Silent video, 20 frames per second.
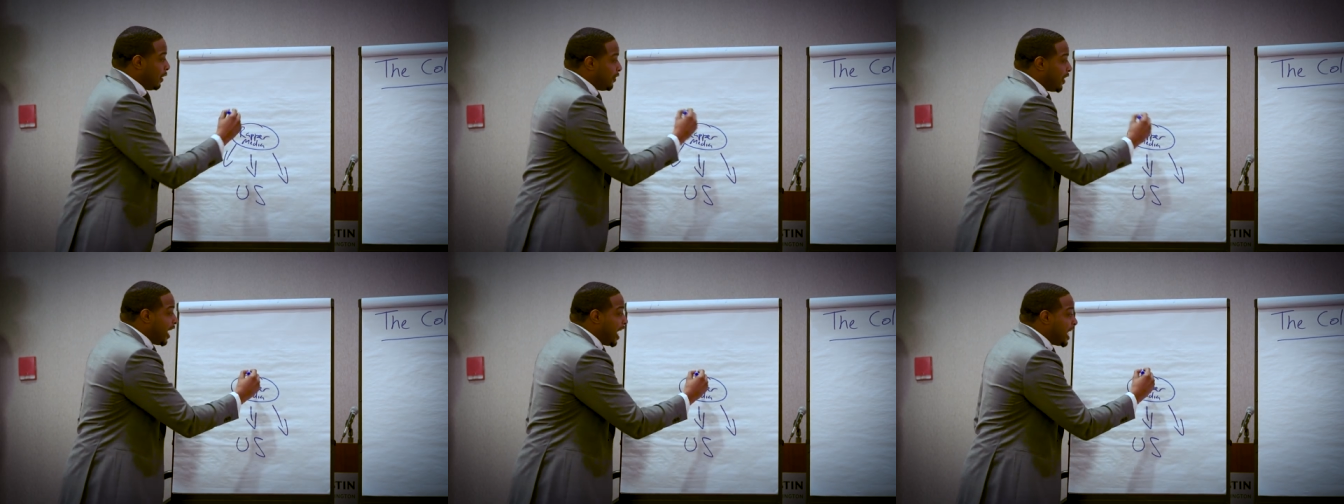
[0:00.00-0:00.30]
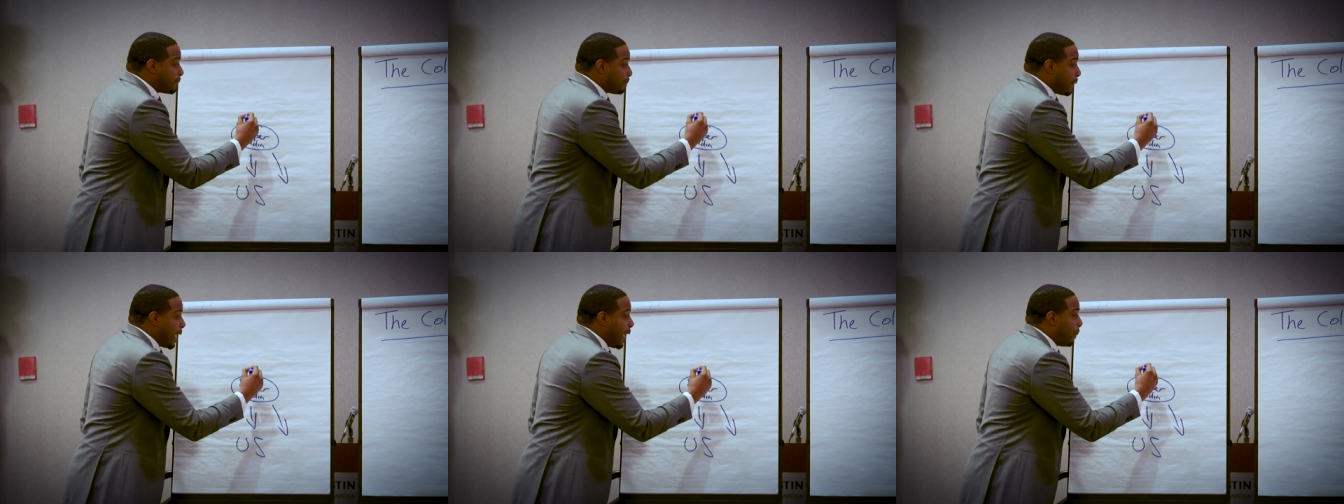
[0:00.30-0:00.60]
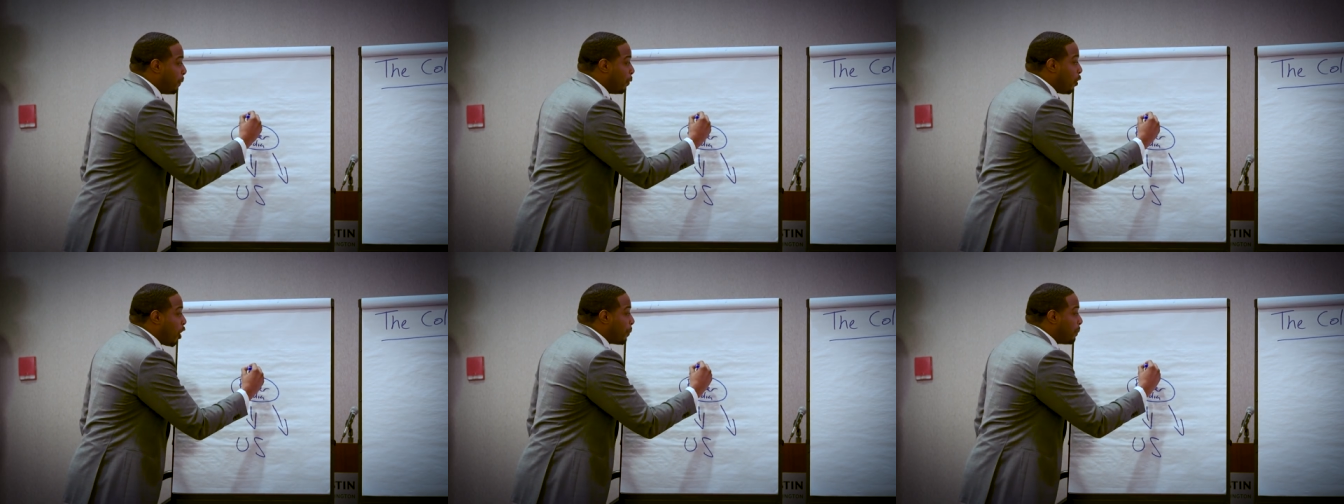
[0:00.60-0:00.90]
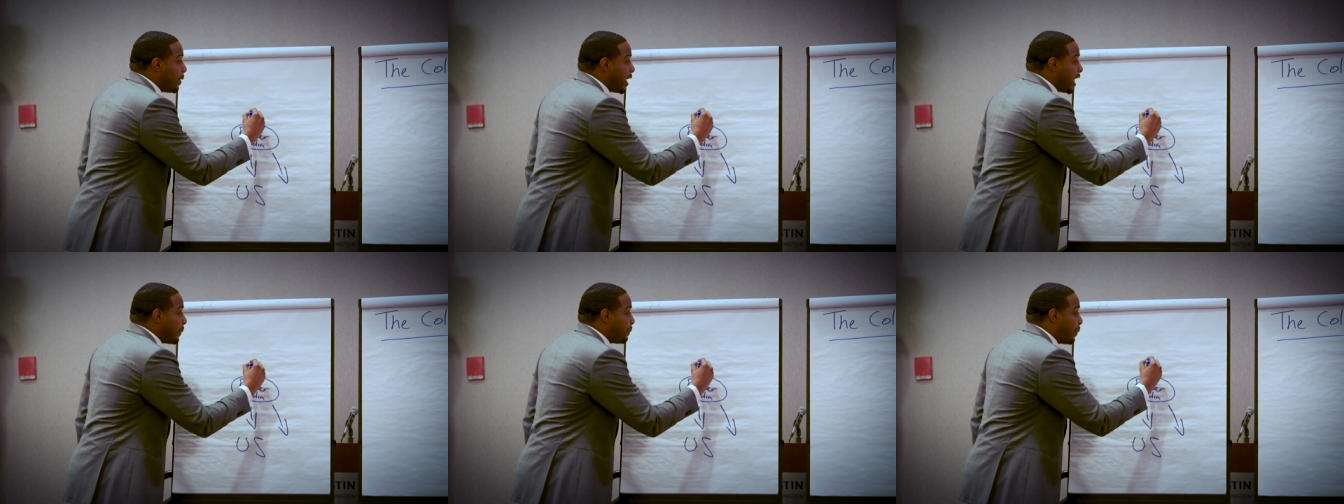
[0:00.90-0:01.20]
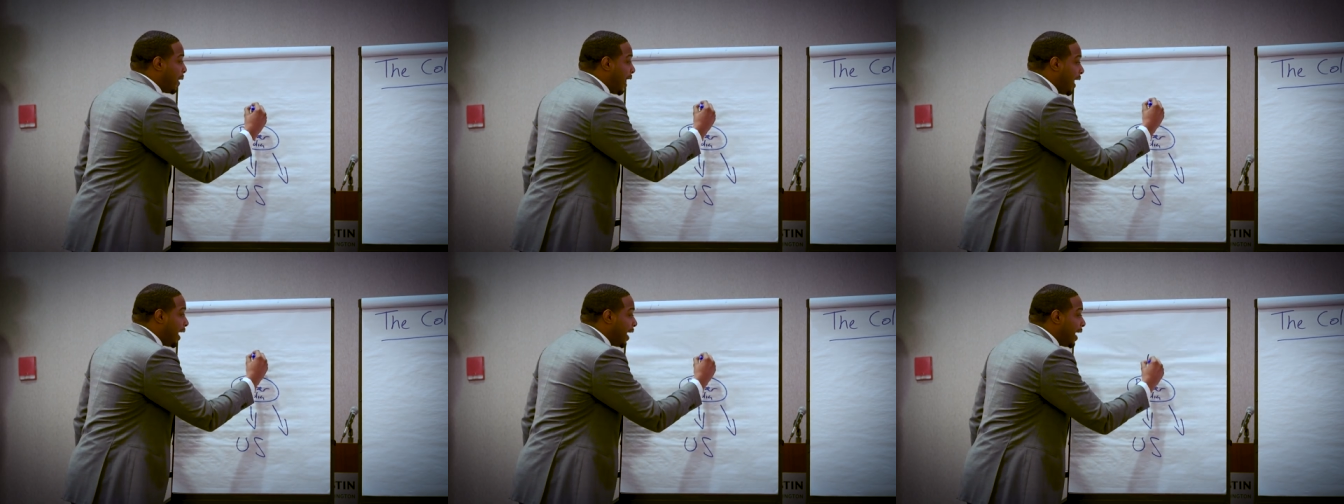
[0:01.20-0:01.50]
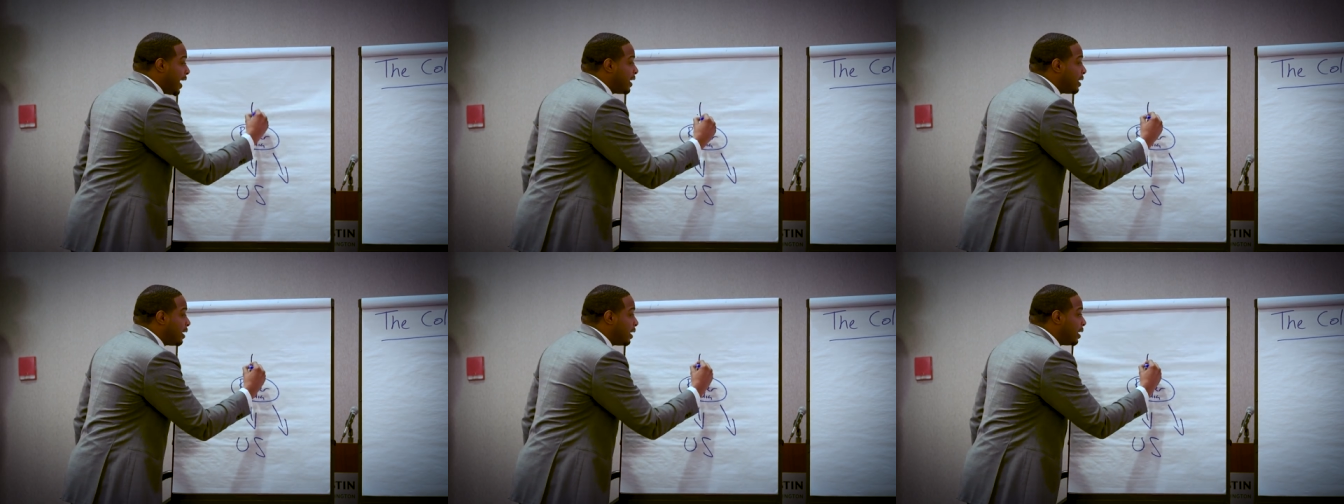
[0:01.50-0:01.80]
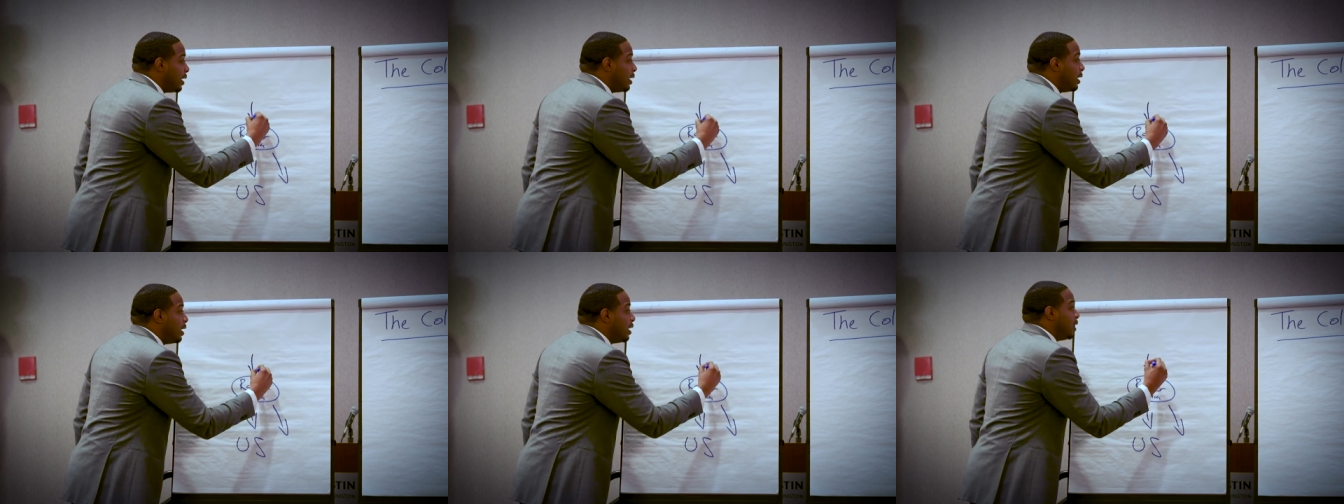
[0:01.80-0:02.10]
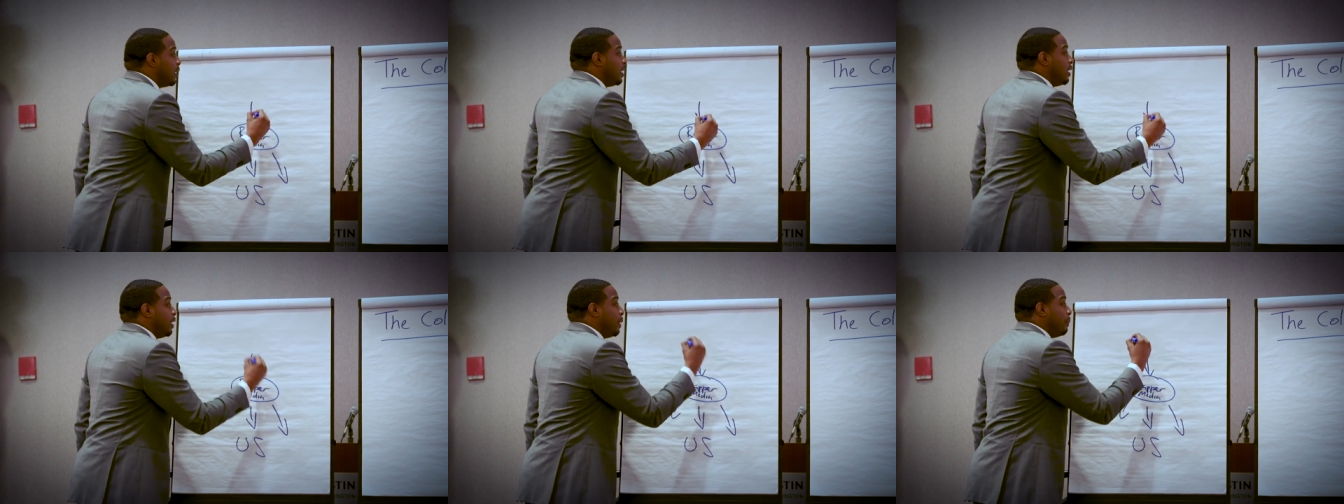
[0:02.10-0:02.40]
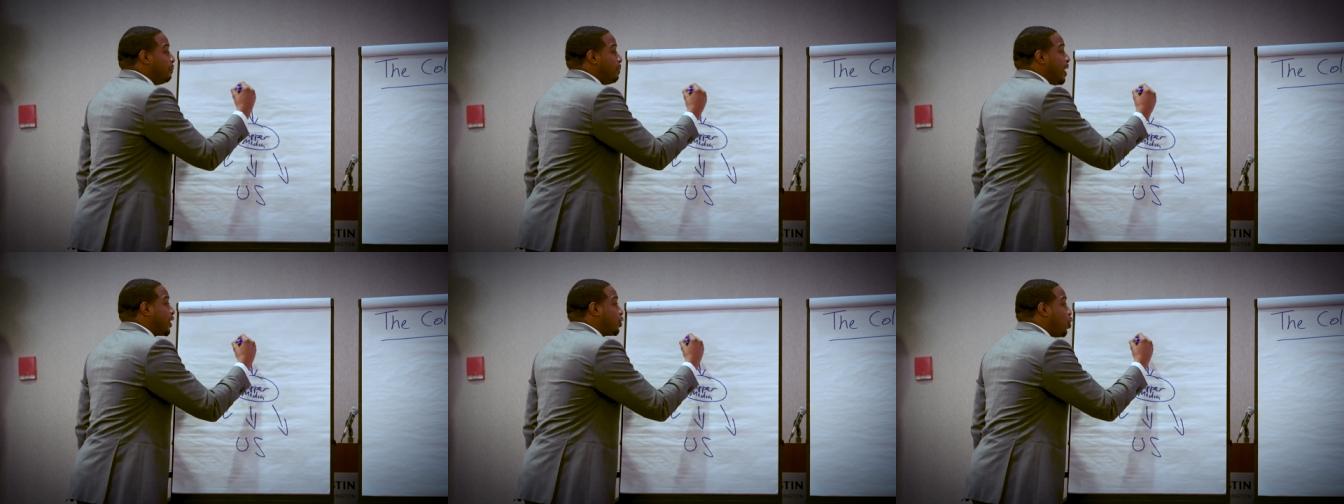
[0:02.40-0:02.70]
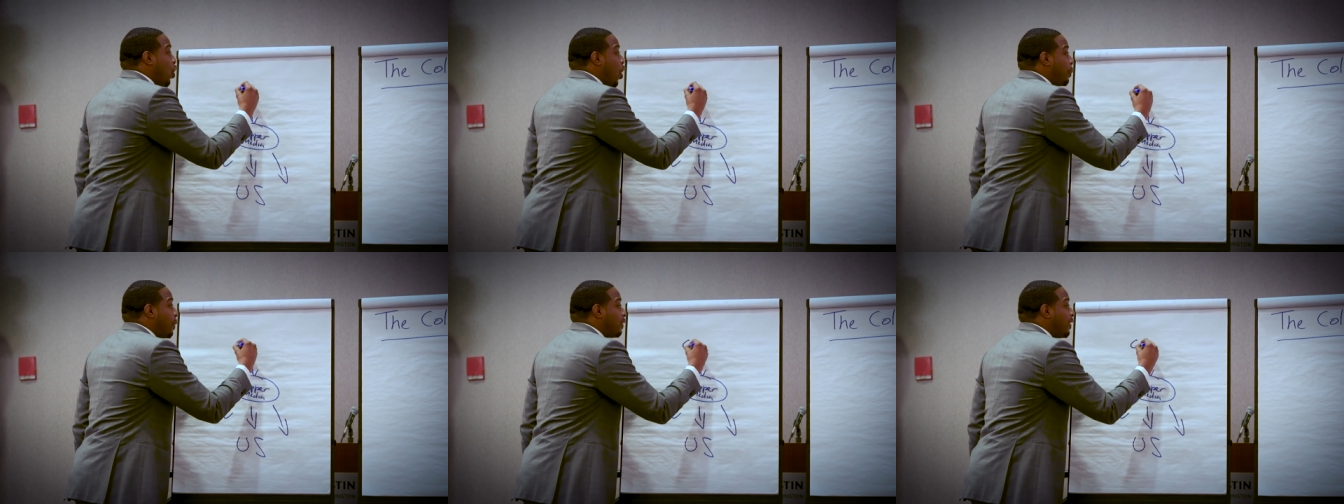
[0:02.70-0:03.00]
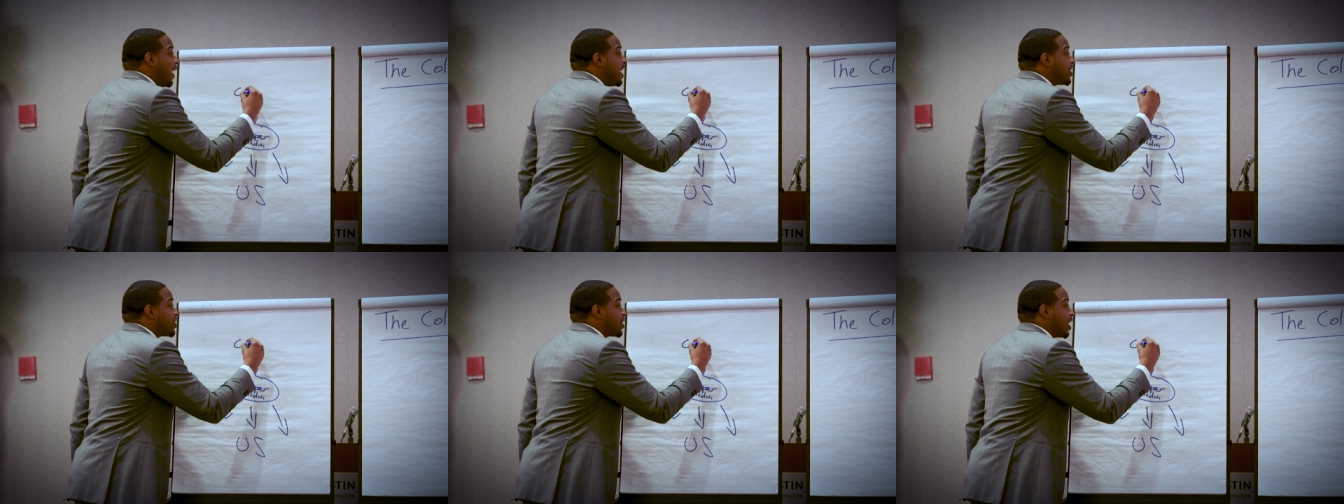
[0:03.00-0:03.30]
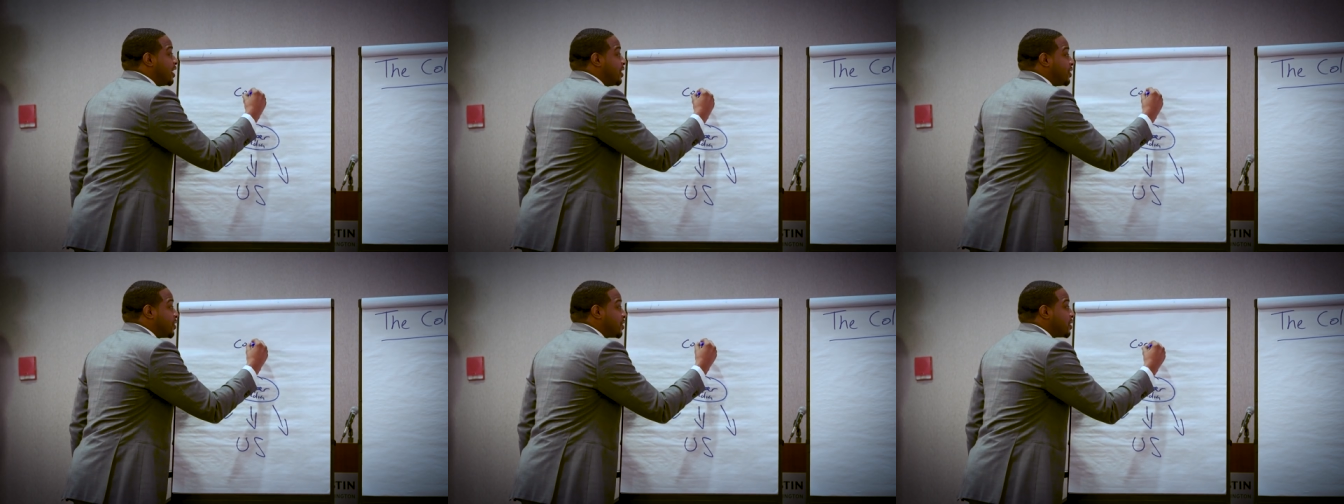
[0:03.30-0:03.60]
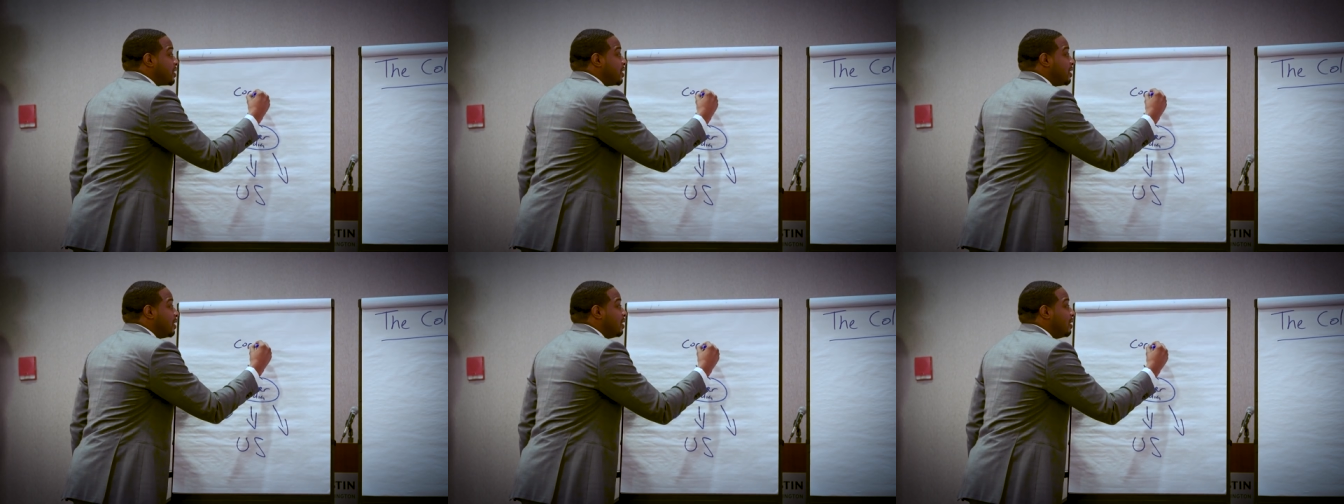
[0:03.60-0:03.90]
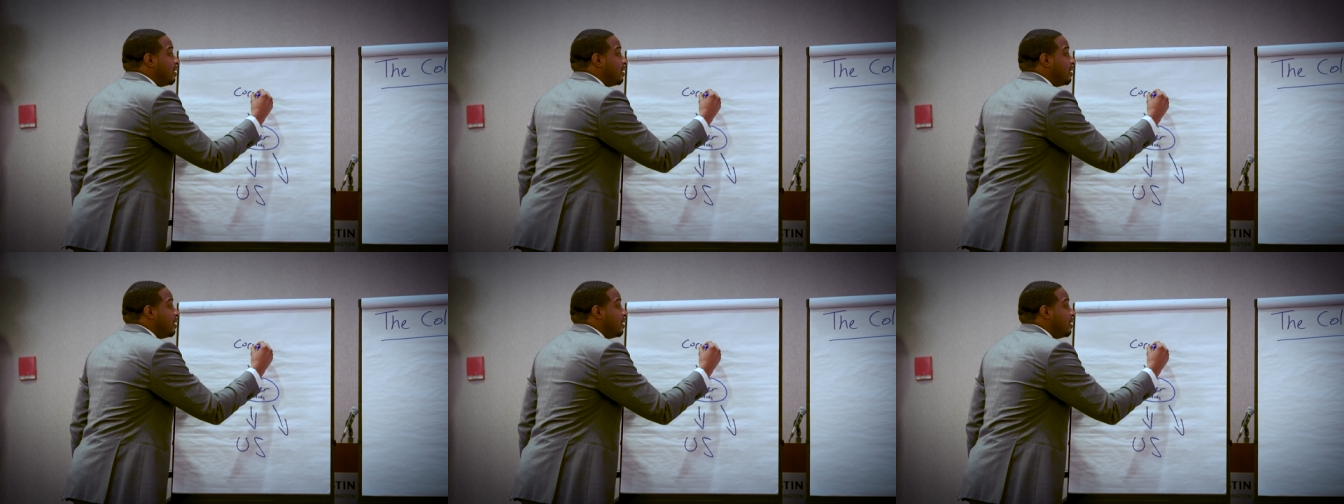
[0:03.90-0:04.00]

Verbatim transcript: these people are being paid by corporations,